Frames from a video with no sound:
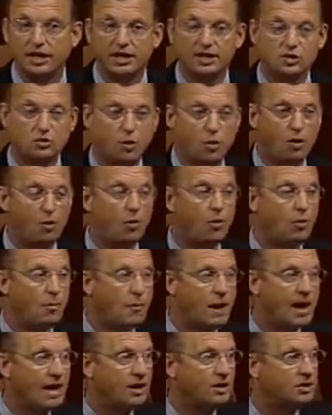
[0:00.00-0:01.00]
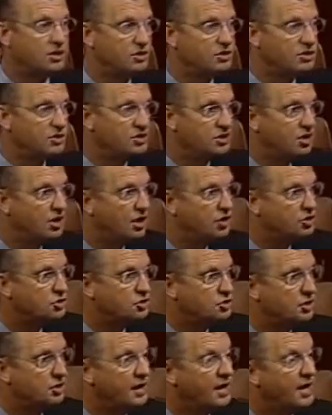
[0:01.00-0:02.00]
is what will matter to this
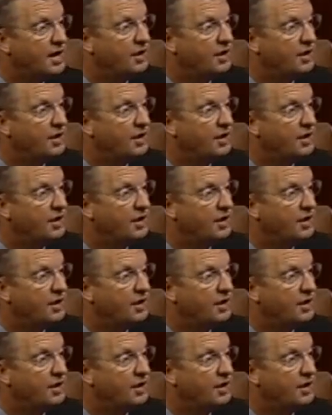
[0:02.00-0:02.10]
country